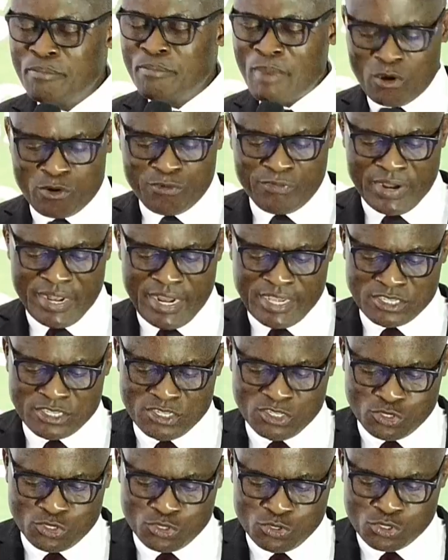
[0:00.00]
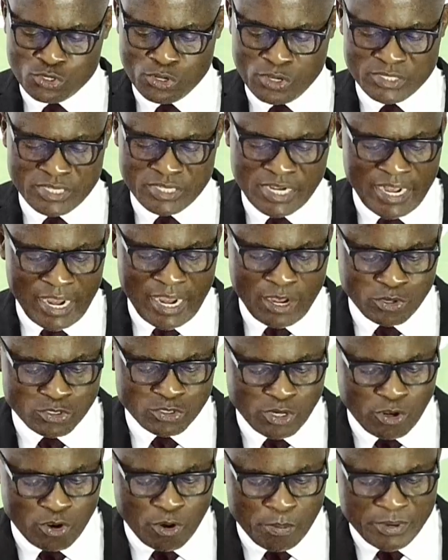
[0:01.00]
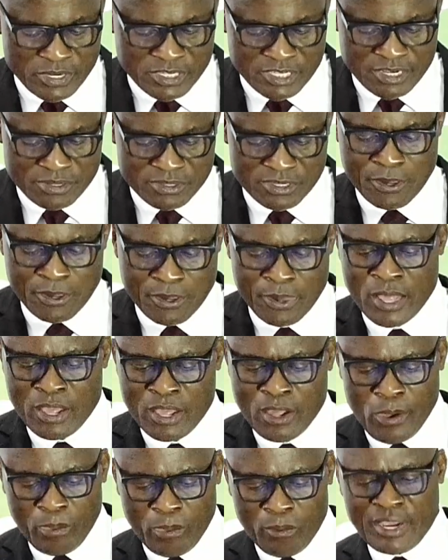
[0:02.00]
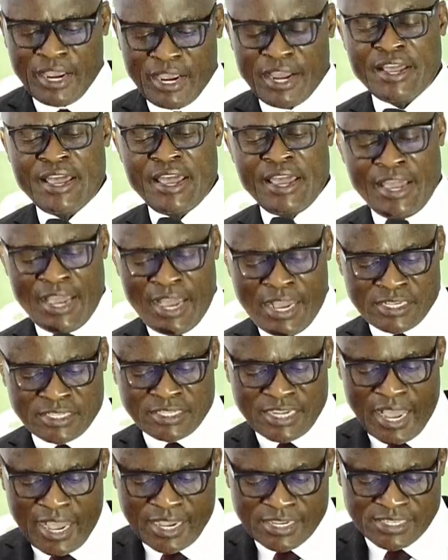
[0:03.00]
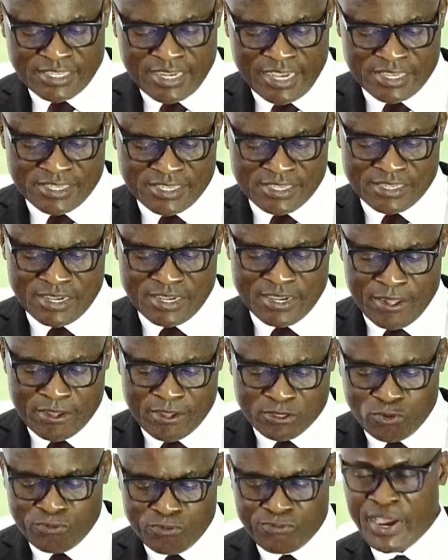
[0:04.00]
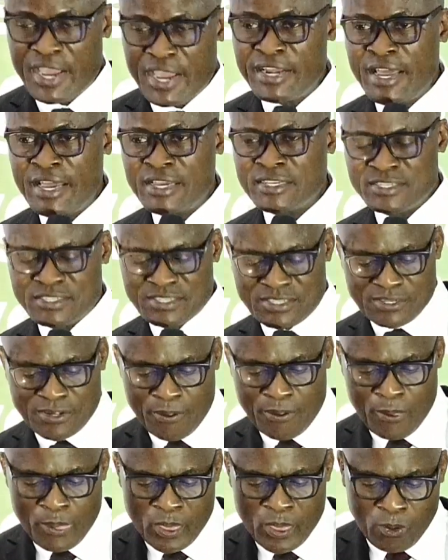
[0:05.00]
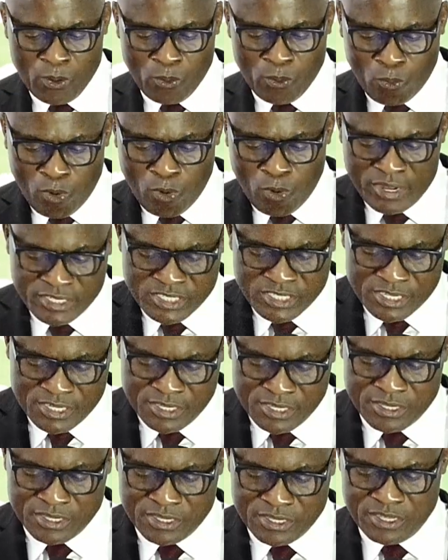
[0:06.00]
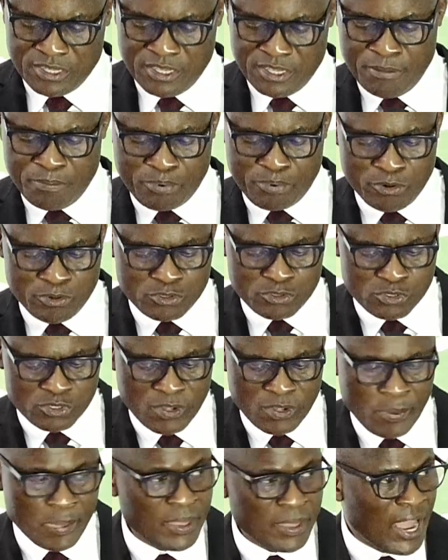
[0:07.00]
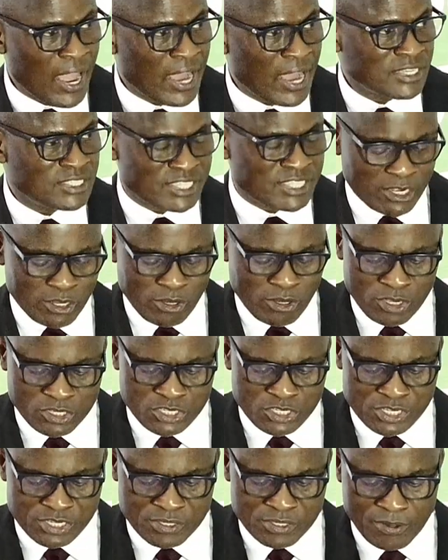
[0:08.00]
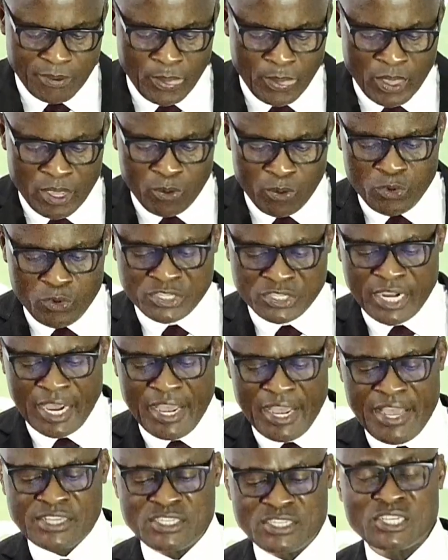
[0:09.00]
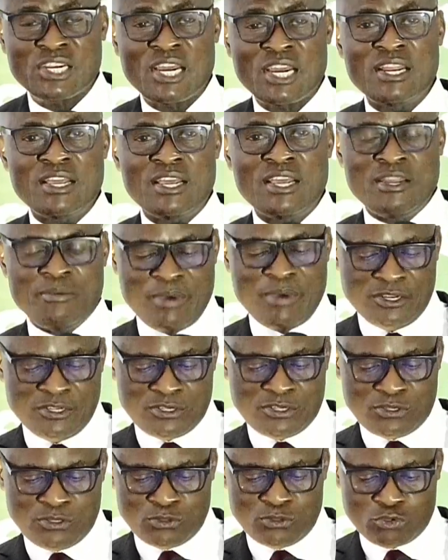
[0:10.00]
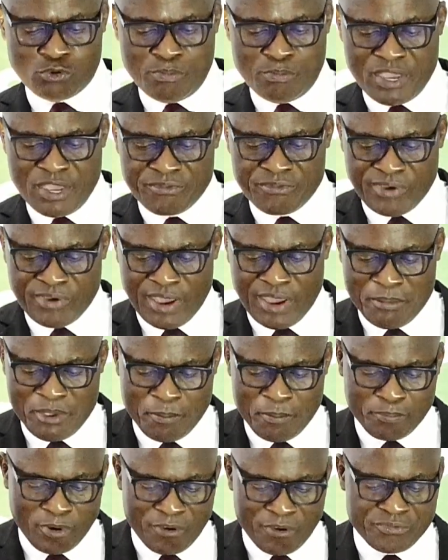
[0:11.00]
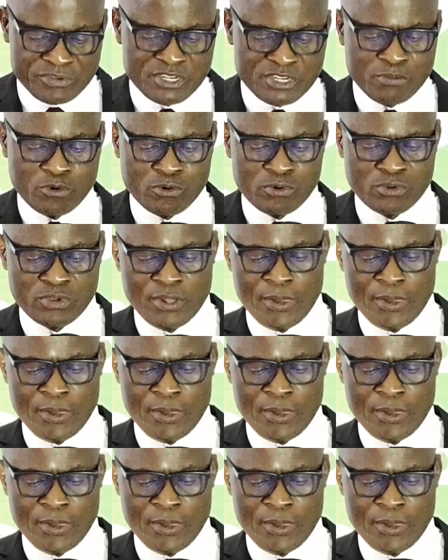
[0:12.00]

microfinance institutions and agricultural cooperatives, we can enhance access to finance, quality inputs, and technology, which are essential elements to make farming profitable